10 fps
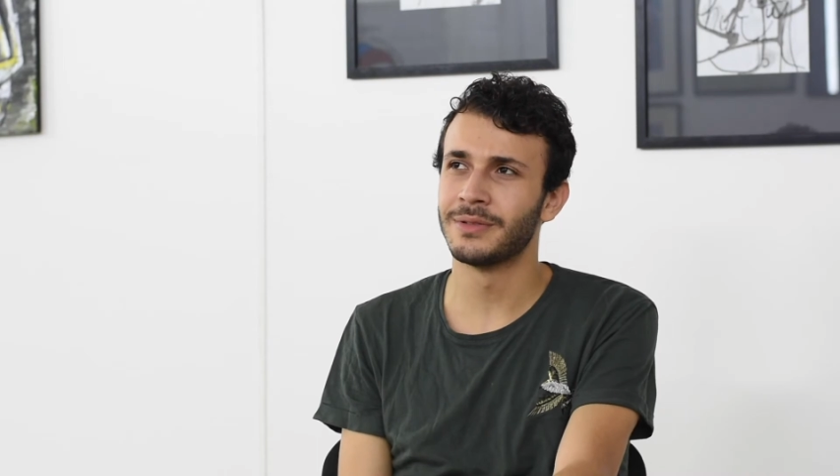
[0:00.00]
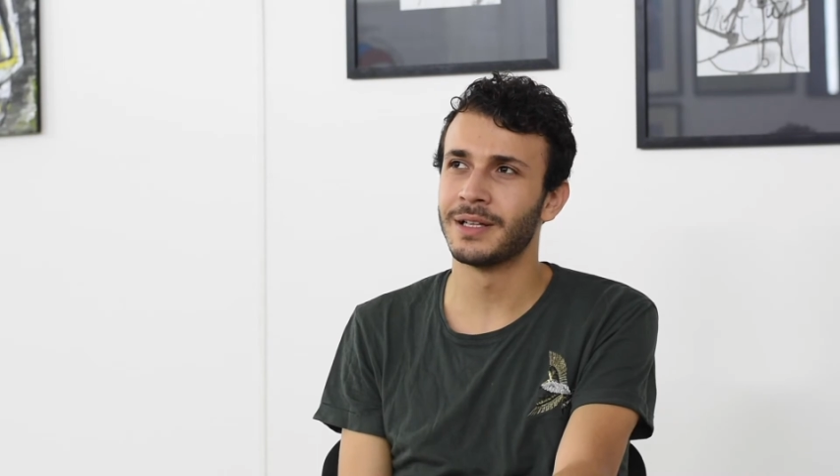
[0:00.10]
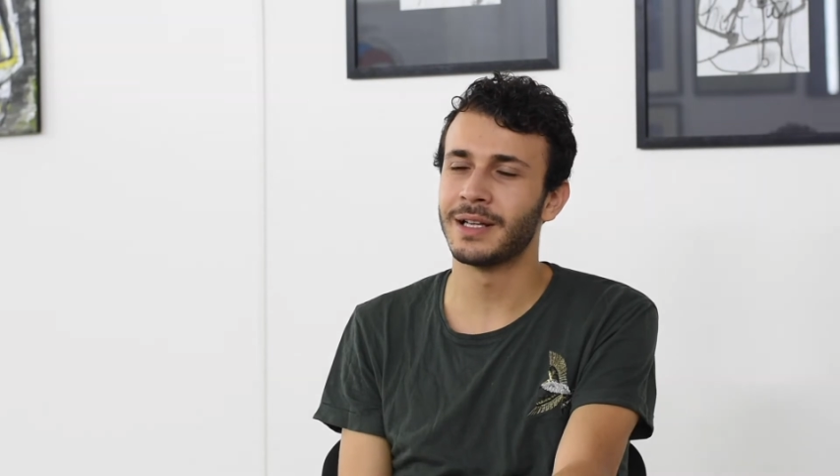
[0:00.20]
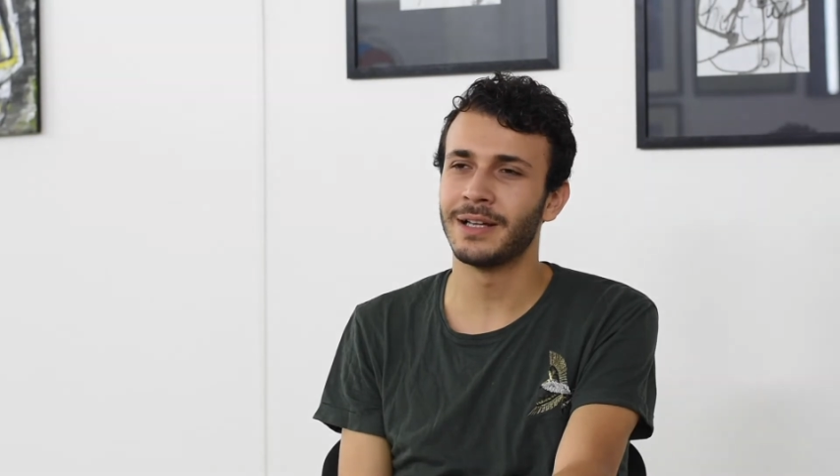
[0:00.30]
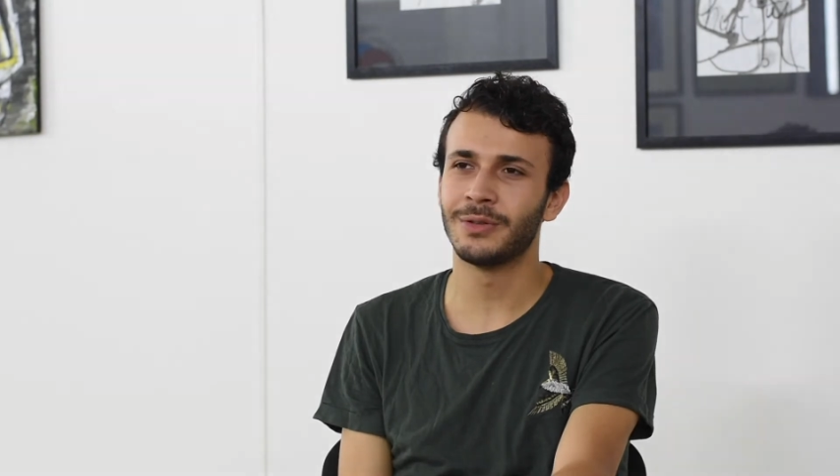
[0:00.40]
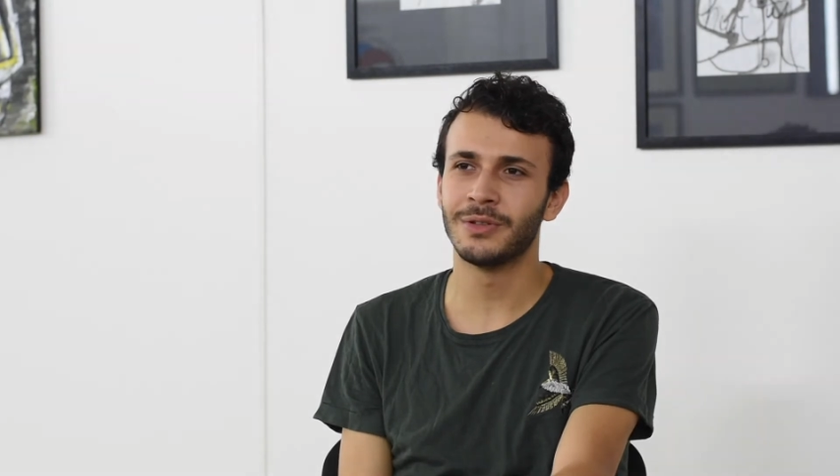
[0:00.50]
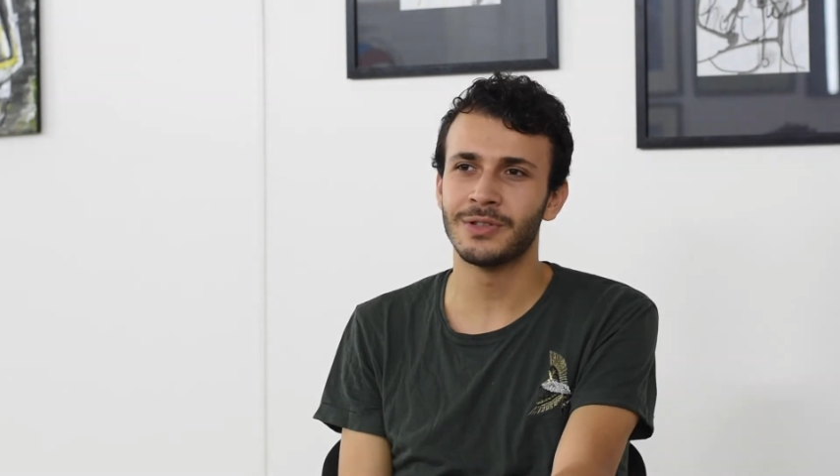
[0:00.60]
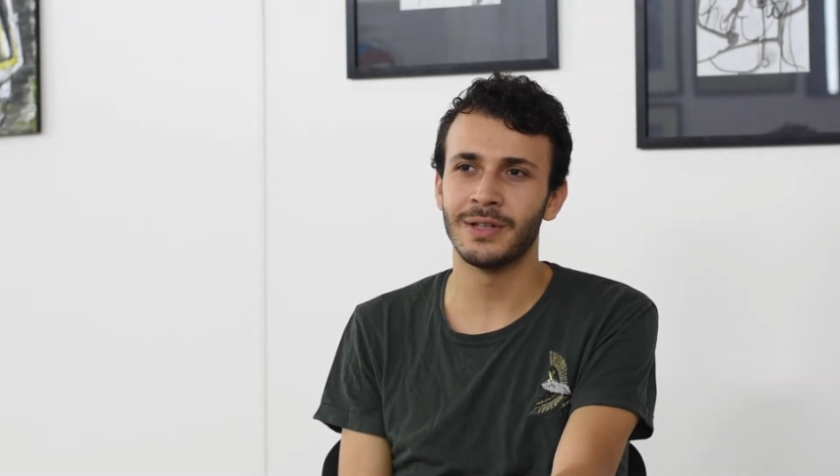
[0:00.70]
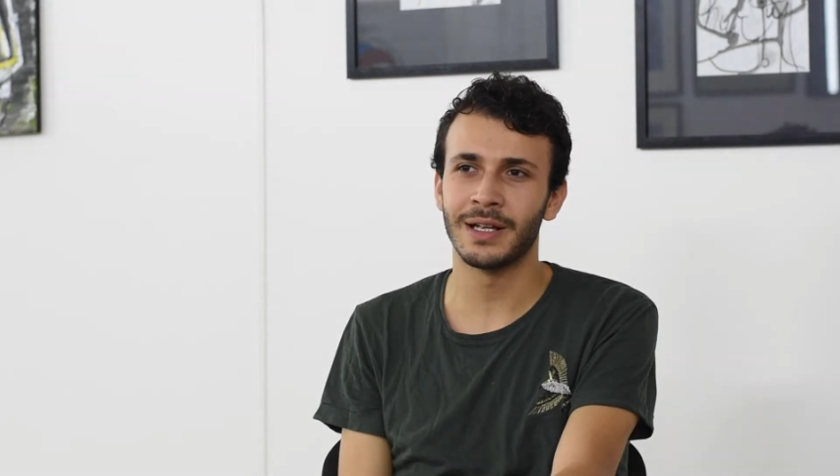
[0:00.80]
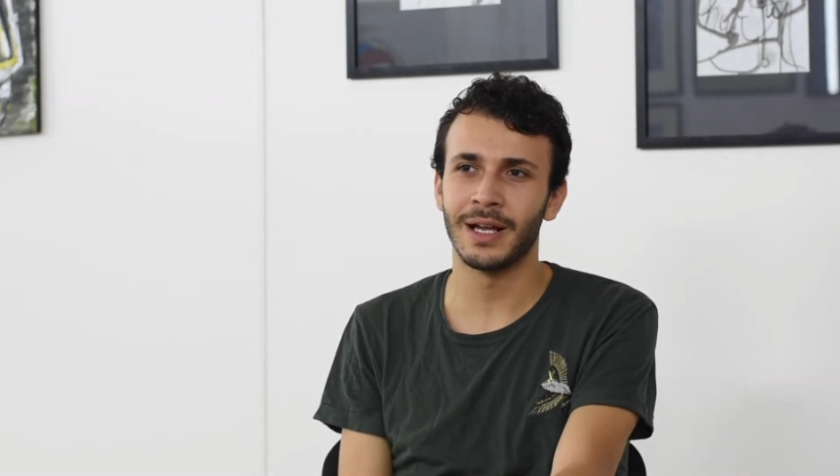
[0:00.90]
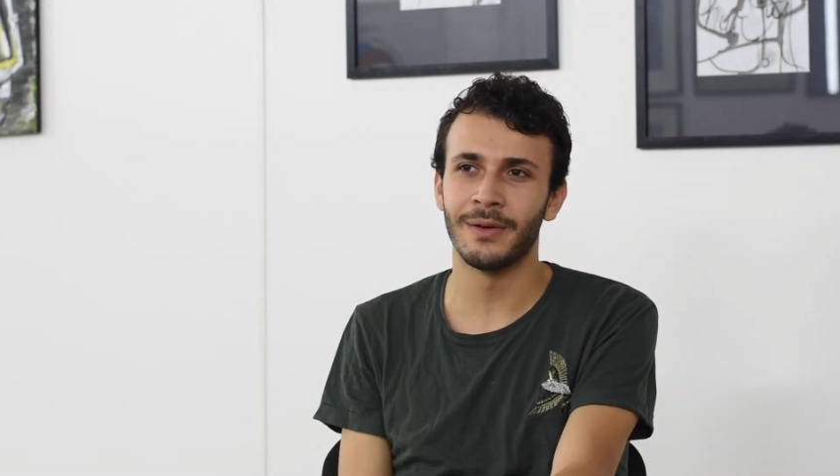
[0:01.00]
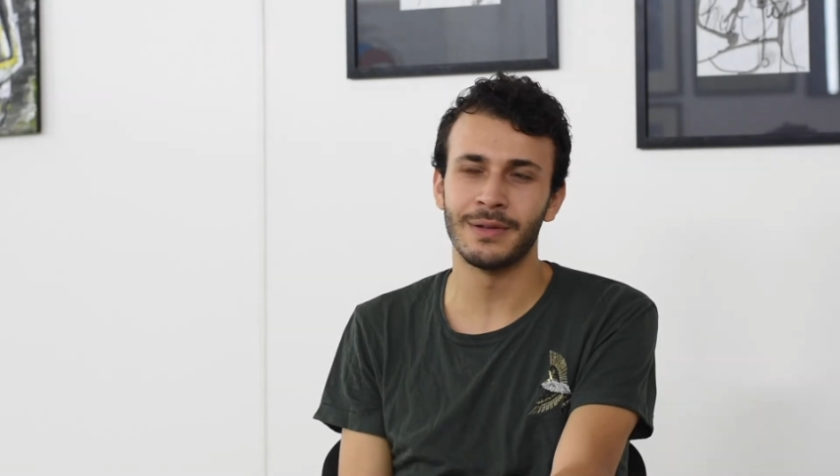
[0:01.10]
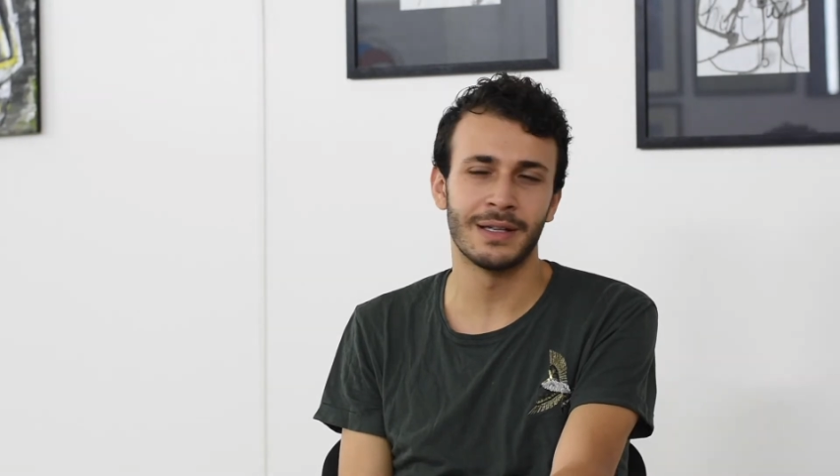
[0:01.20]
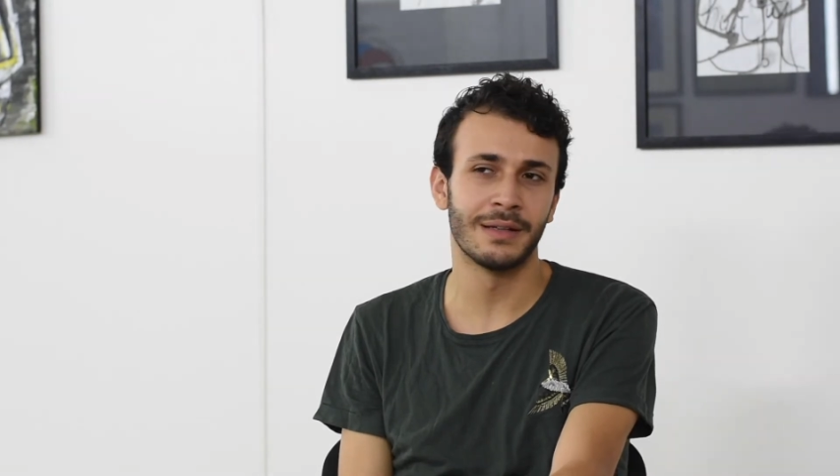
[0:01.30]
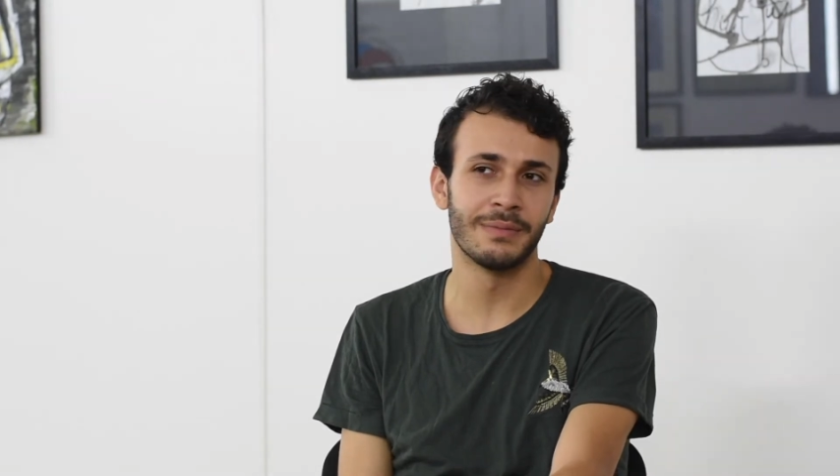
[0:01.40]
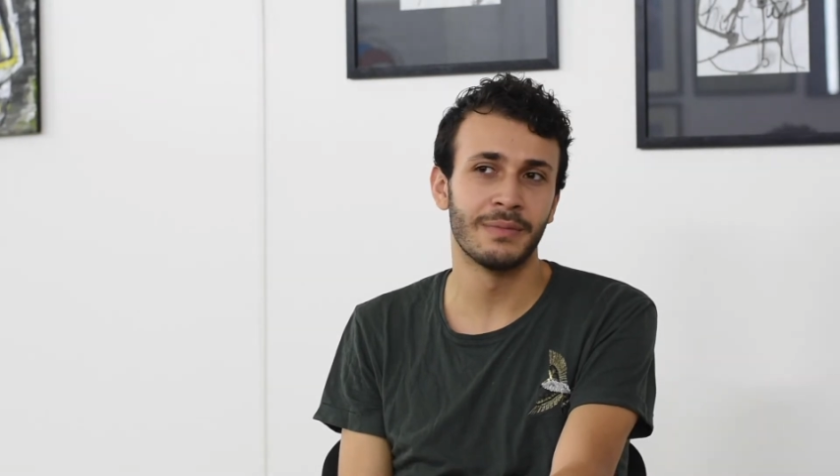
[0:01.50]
Like I told you, like I was like